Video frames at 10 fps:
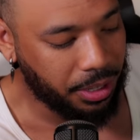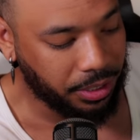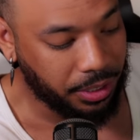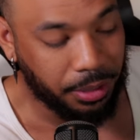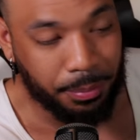A
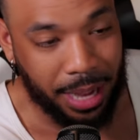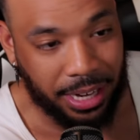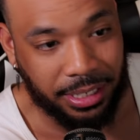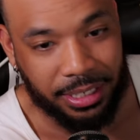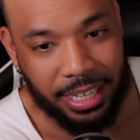good
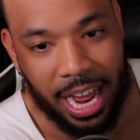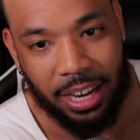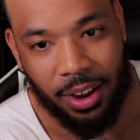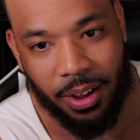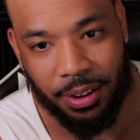amount of the
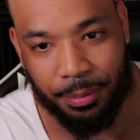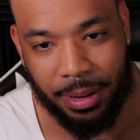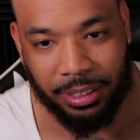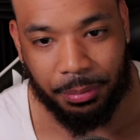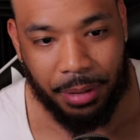dialogue
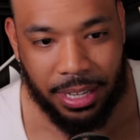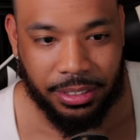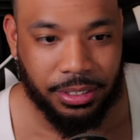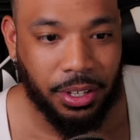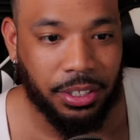about the
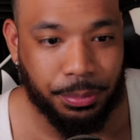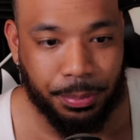Browns has also